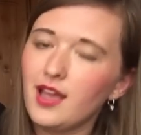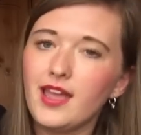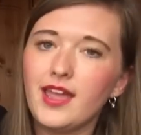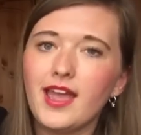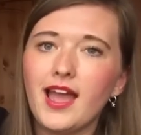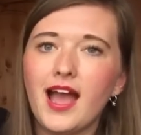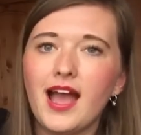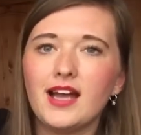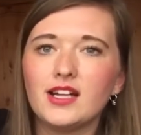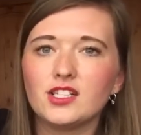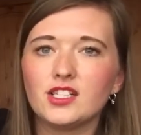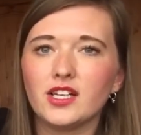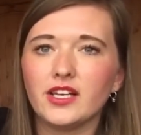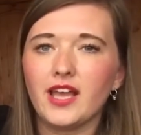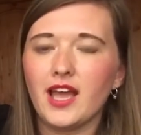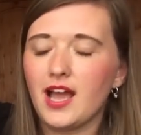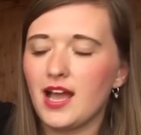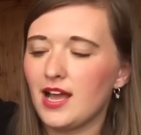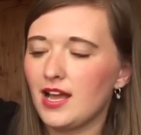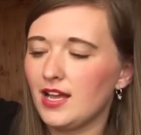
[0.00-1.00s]
it
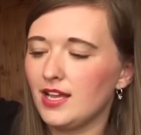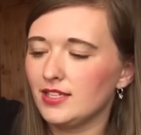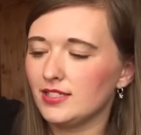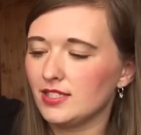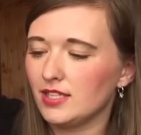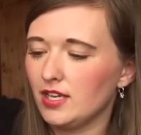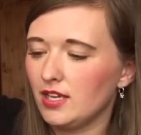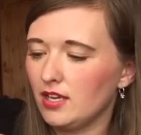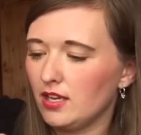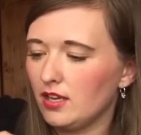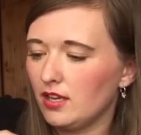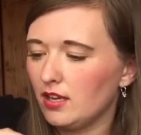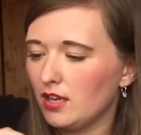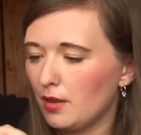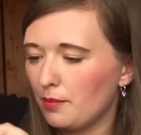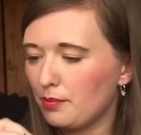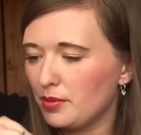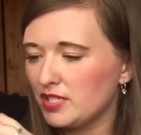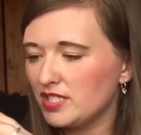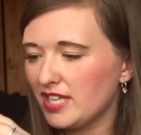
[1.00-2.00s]
actually has
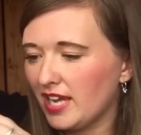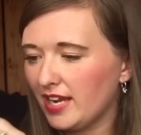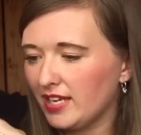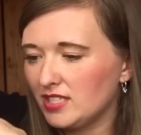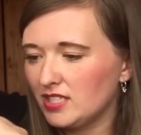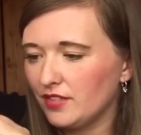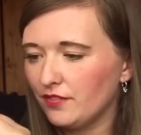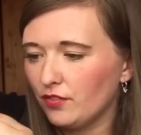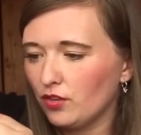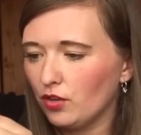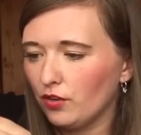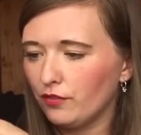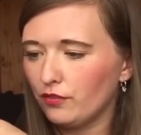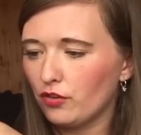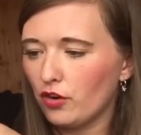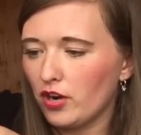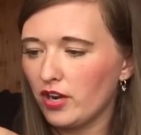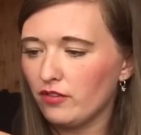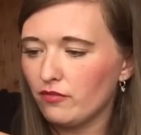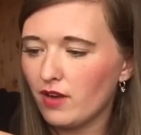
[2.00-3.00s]
a protective
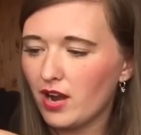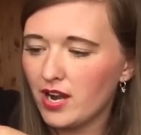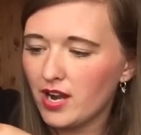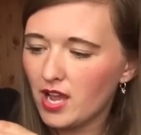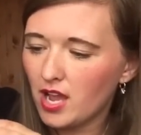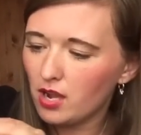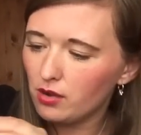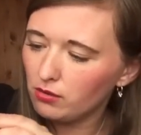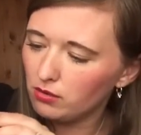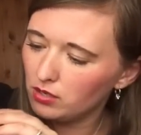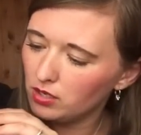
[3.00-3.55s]
cover on it right now.